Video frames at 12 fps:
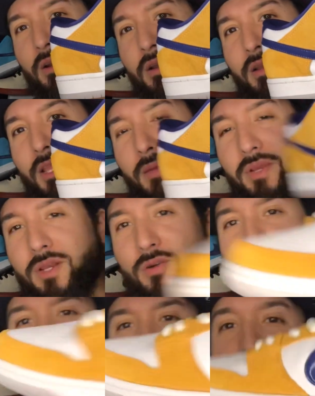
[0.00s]
Let me know if
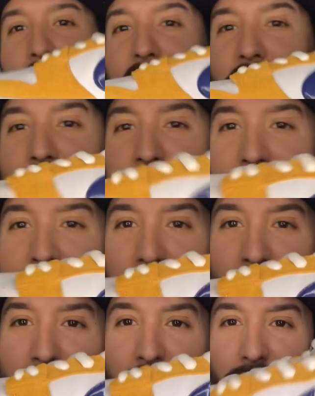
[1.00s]
you do plan on picking up a
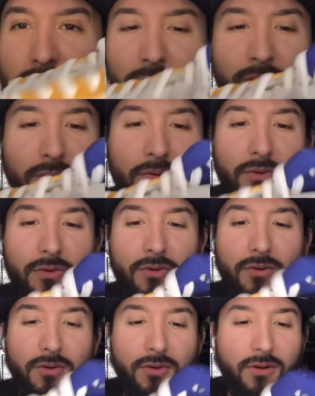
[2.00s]
pair,
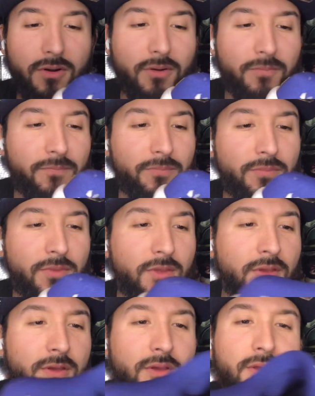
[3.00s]
or
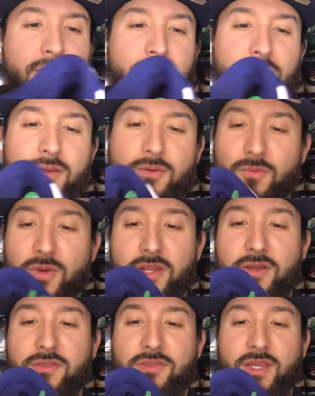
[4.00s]
what
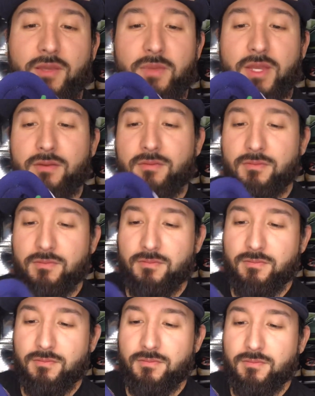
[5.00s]
y'all think, man.
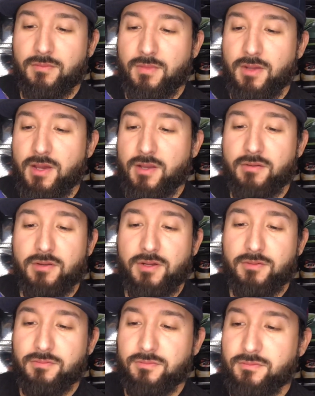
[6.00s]
I don't know.
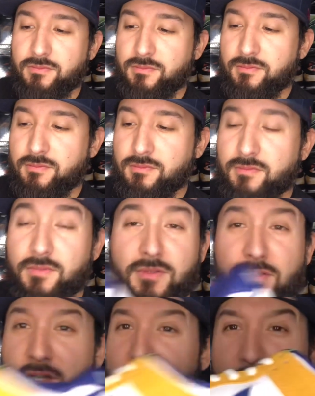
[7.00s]

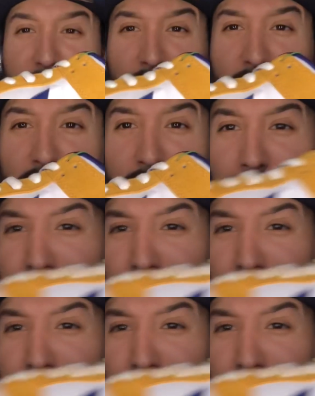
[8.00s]
Not happy with it.